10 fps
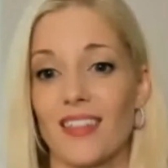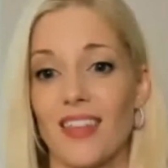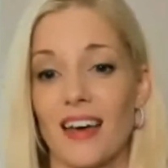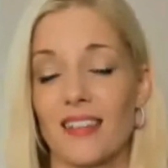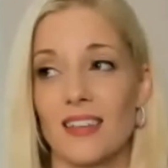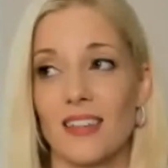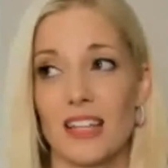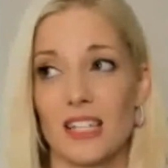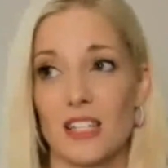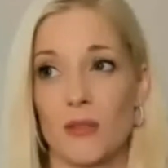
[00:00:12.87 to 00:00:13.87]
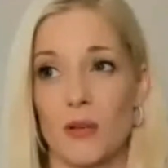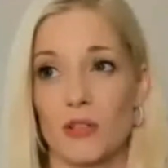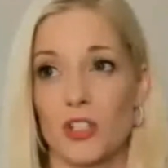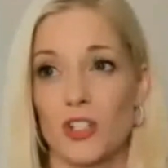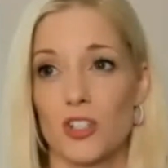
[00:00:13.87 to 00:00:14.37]
I think that's the
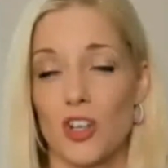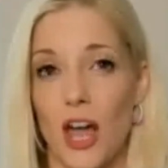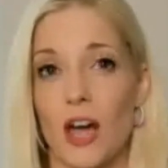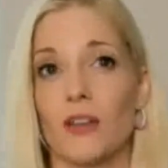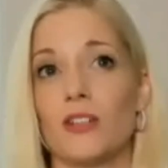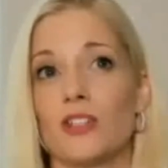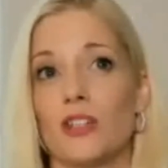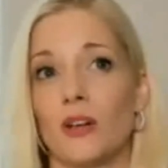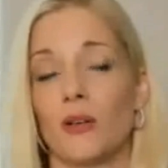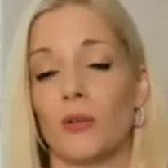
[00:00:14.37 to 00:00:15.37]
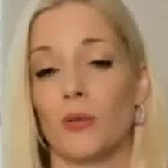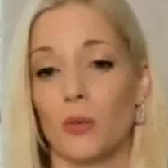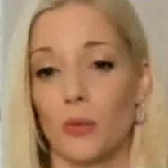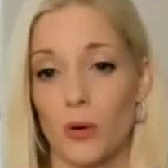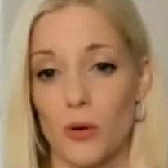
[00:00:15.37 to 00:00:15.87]
most challenging
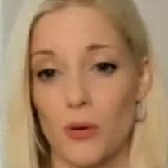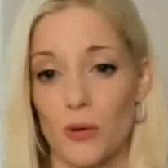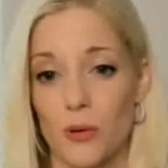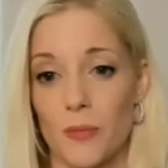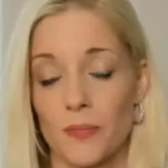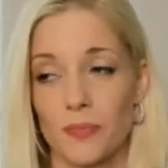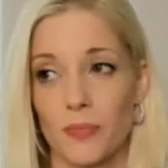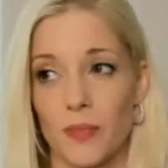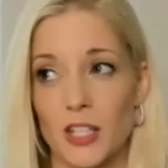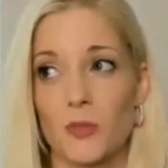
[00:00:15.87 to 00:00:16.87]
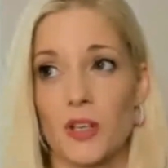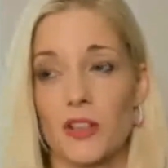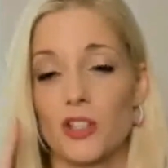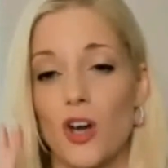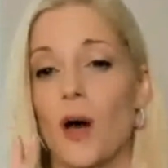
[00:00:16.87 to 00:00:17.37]
role. That's one of
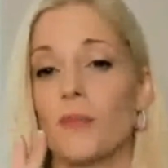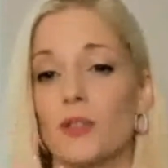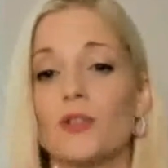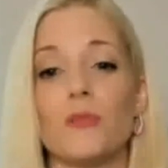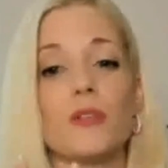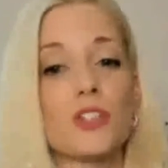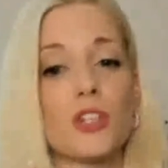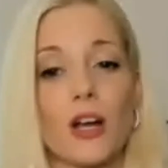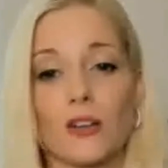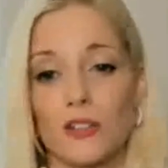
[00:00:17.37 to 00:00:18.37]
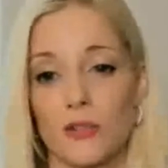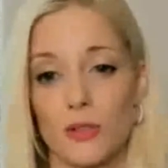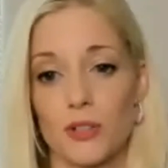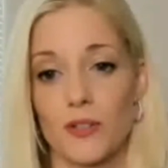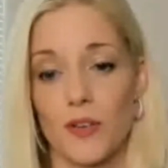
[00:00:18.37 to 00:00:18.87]
the top two most challenging
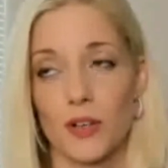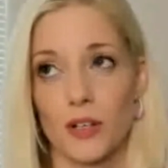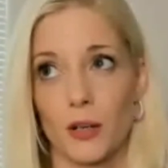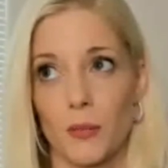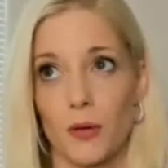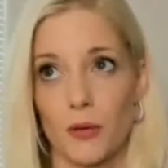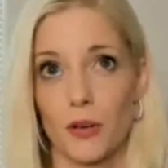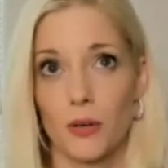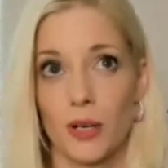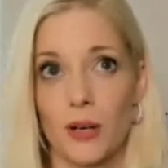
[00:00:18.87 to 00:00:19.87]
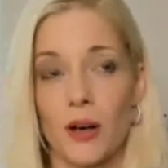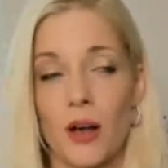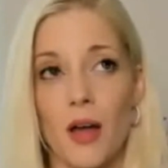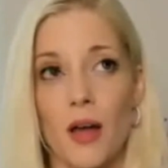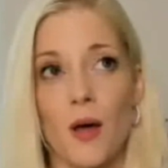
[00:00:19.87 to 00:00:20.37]
roles I've ever done in my whole career,
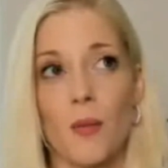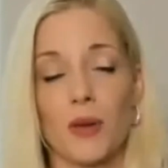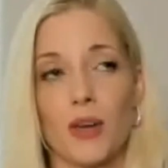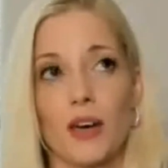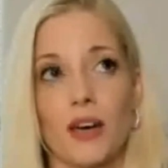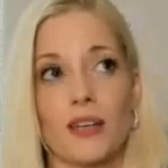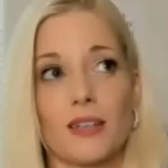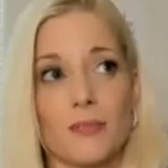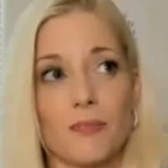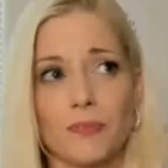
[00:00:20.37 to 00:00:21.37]
because